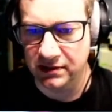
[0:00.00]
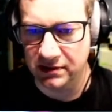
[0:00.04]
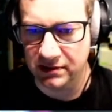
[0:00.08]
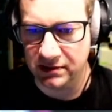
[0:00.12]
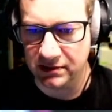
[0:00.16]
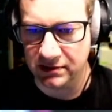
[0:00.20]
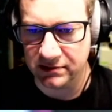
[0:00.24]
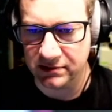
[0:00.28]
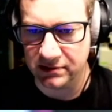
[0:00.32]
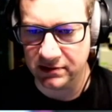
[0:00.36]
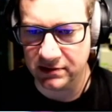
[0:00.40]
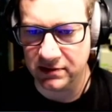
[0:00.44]

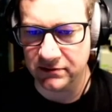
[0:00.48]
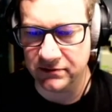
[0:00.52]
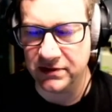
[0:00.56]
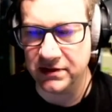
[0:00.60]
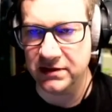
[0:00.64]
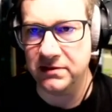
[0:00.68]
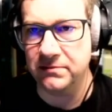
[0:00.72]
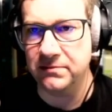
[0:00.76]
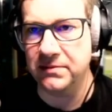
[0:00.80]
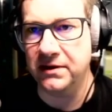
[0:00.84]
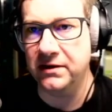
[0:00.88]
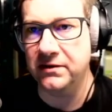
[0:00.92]
I think I've had
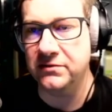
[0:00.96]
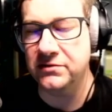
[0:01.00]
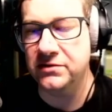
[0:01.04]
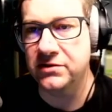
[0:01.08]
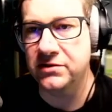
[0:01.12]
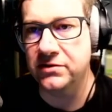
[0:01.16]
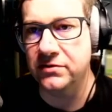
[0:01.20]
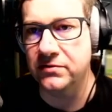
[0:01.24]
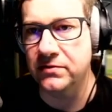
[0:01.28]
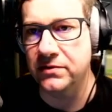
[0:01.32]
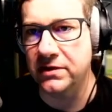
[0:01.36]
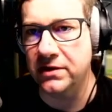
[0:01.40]
about
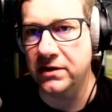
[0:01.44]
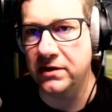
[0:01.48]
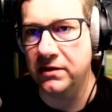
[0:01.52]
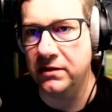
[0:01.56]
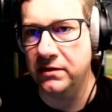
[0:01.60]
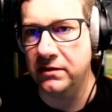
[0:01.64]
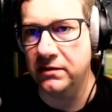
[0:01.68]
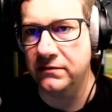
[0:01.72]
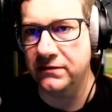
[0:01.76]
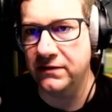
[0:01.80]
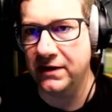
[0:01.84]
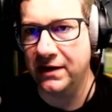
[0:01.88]

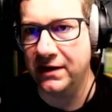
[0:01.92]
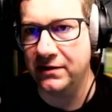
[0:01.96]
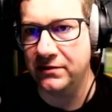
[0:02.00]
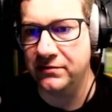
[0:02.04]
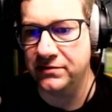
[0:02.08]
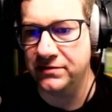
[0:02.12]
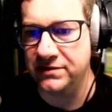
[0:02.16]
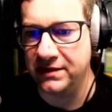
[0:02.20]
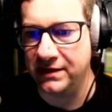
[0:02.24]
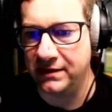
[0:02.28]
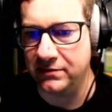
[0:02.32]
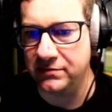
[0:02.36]
2.5
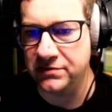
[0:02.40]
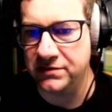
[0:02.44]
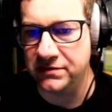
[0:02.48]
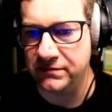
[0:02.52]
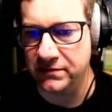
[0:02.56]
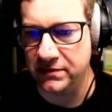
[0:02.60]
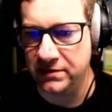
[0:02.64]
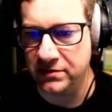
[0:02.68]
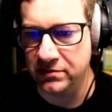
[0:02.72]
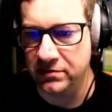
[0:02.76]
hours out of it.